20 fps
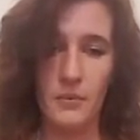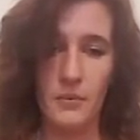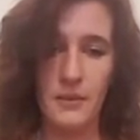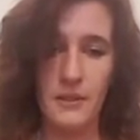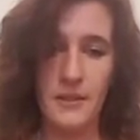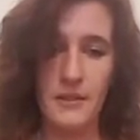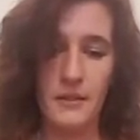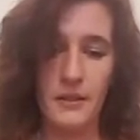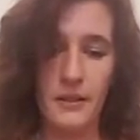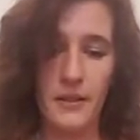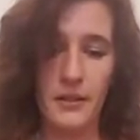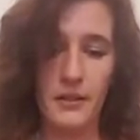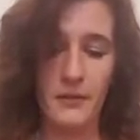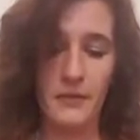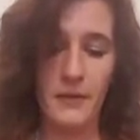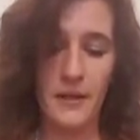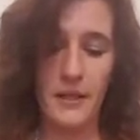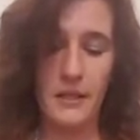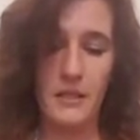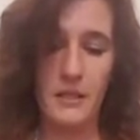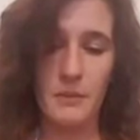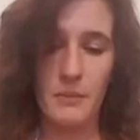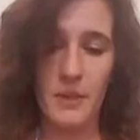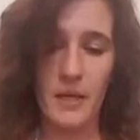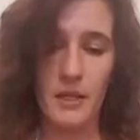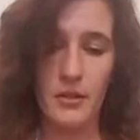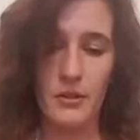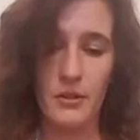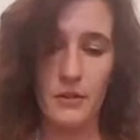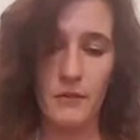Please clarify this
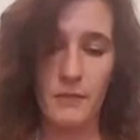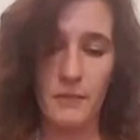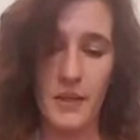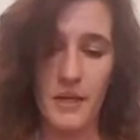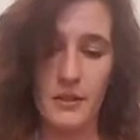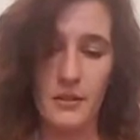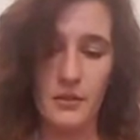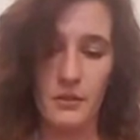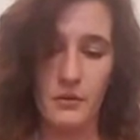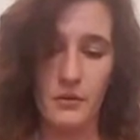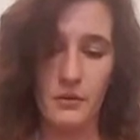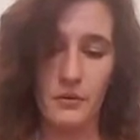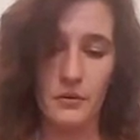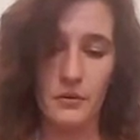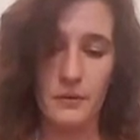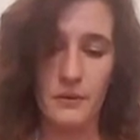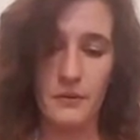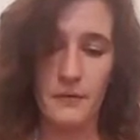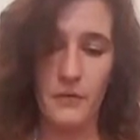Page of Pentacles